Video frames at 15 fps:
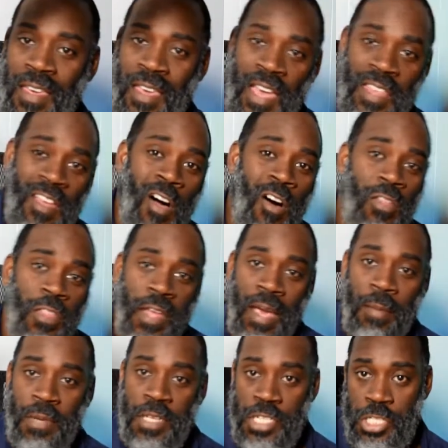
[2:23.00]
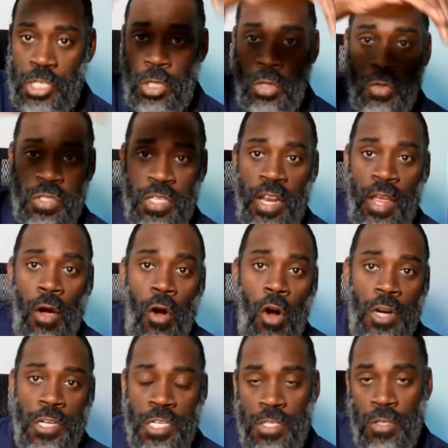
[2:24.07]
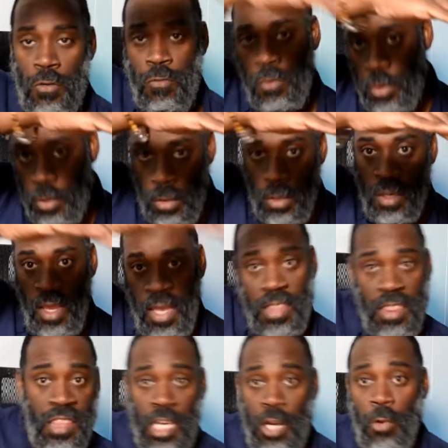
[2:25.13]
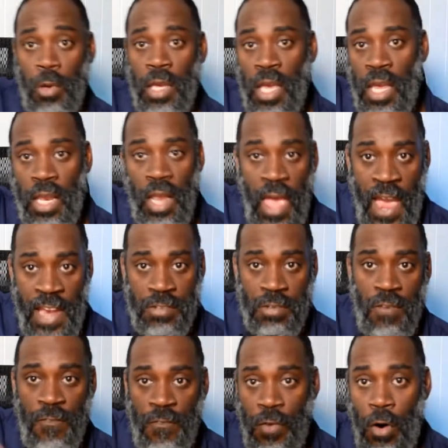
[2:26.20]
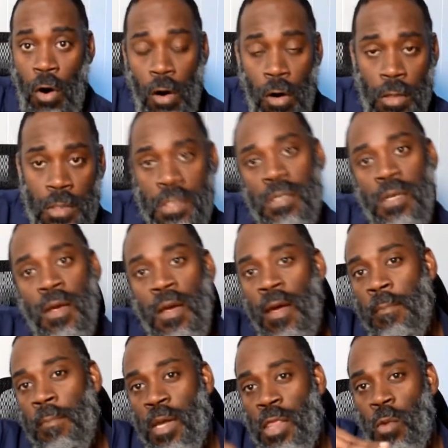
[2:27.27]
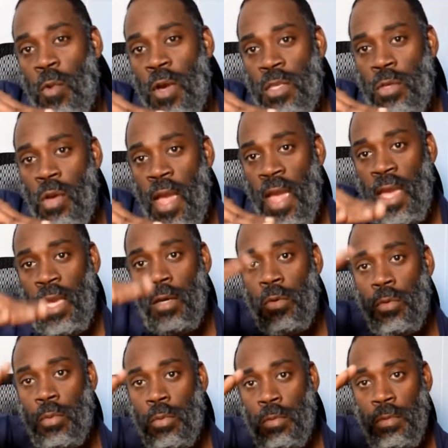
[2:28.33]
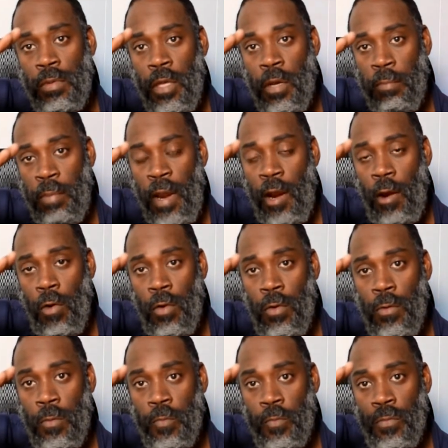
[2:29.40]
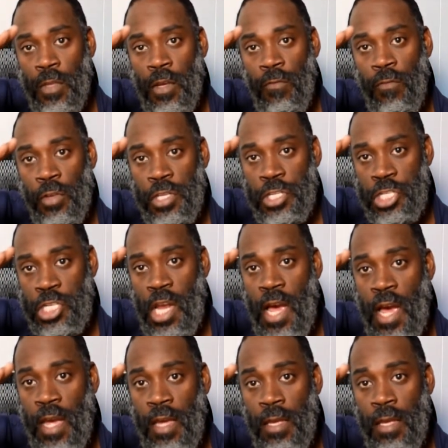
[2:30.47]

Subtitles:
All the images shows that it arches over. In theory, it actually falls, but the way you angle your barrel for the shot